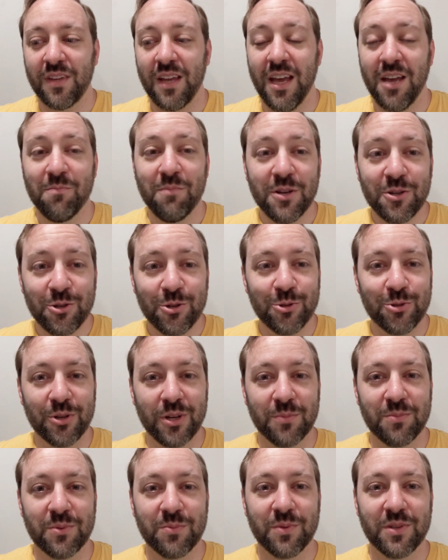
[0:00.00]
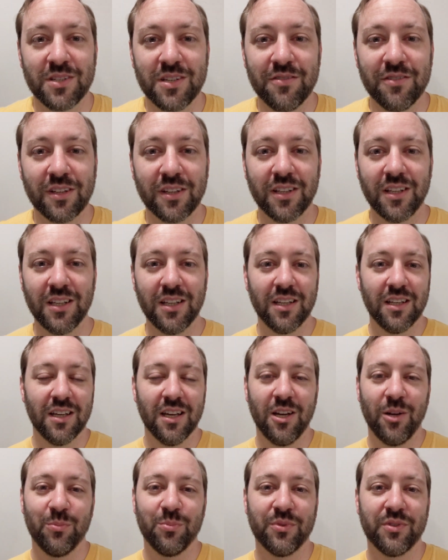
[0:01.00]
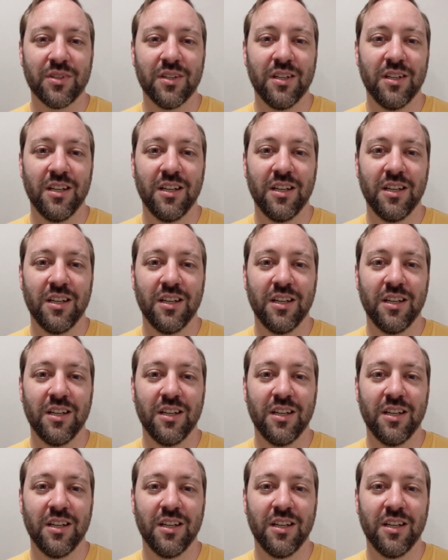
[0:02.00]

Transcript: mission trips specifically helped